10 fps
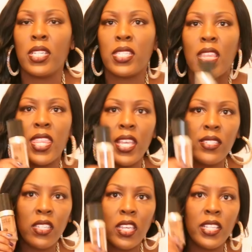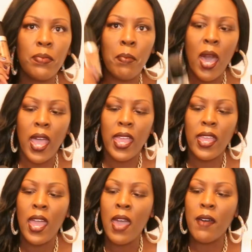this. This is
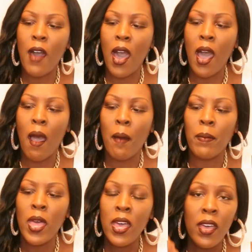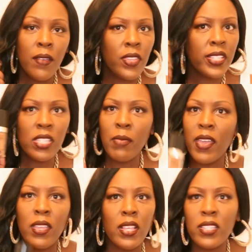my, um, This is
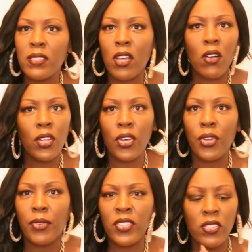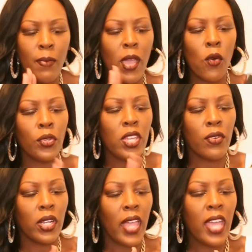my, this is, oh Lord, this is my holy
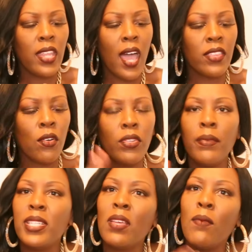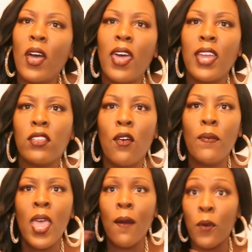grail. And the only reason why I
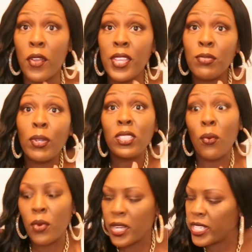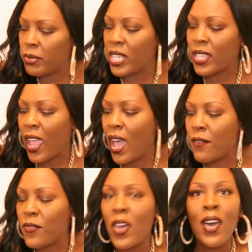don't wear this one to work is because I have